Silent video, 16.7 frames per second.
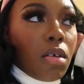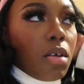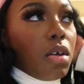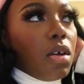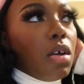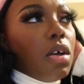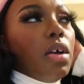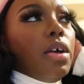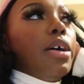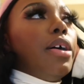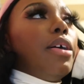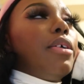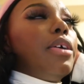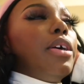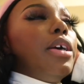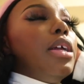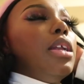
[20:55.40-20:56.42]

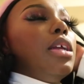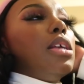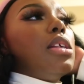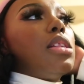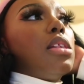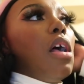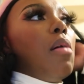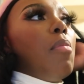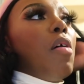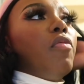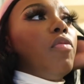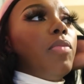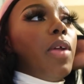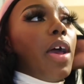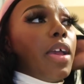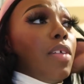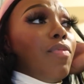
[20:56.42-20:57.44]
Oh, goodness. Some of
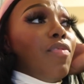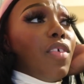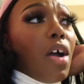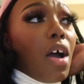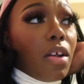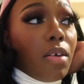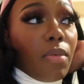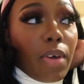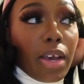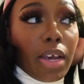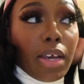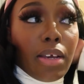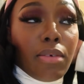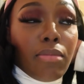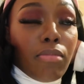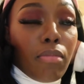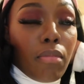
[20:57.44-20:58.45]
them not even all the
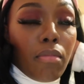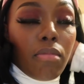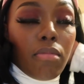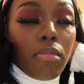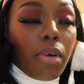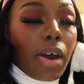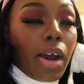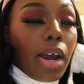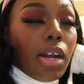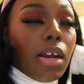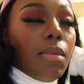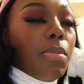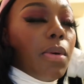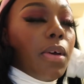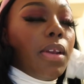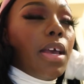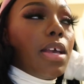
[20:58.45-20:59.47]
way
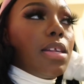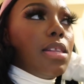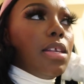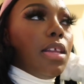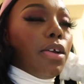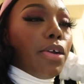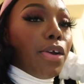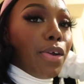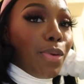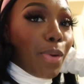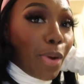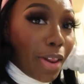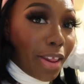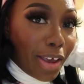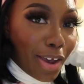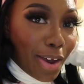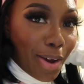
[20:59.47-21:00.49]
braided, but that's neither here nor
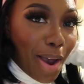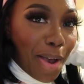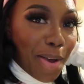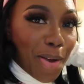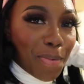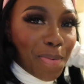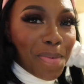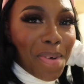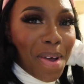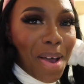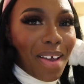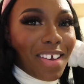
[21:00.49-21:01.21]
there. I hope you all